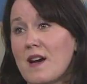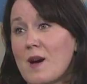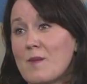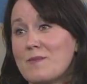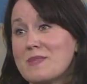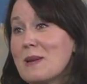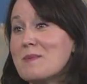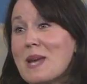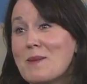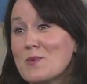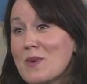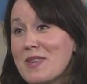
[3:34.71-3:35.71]
Um,
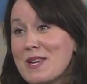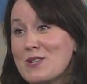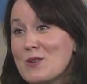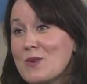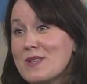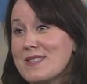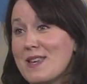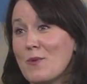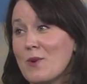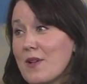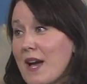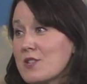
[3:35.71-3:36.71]
sometimes what they do is they
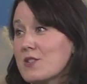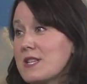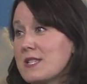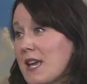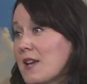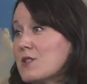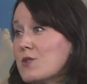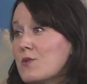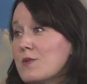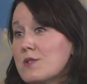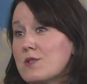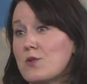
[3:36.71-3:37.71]
will actually take
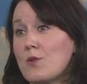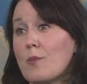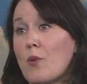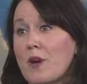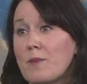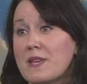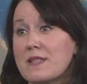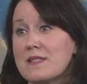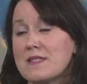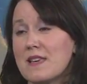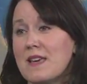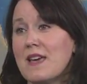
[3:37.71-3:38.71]
students to
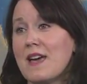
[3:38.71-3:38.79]
appointments,